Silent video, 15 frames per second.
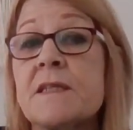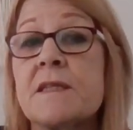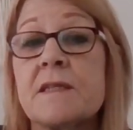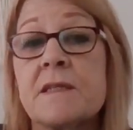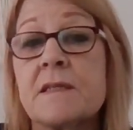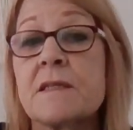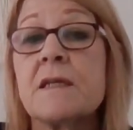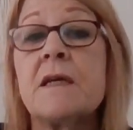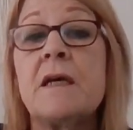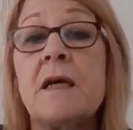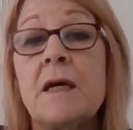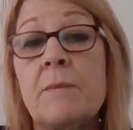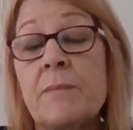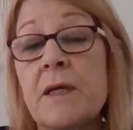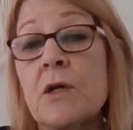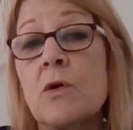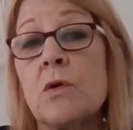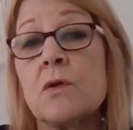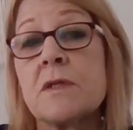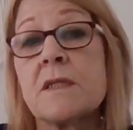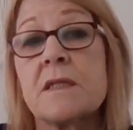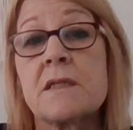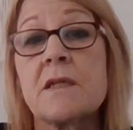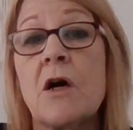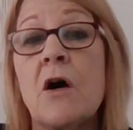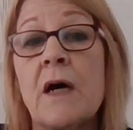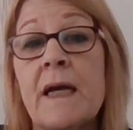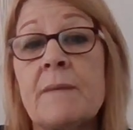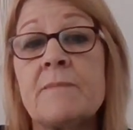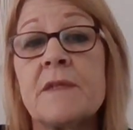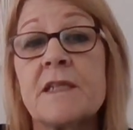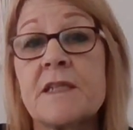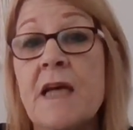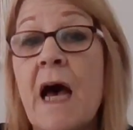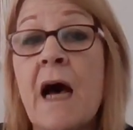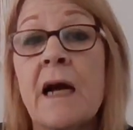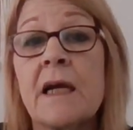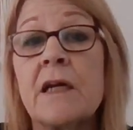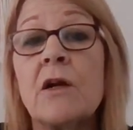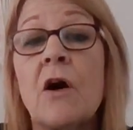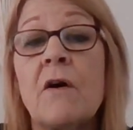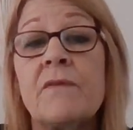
This is because I am the target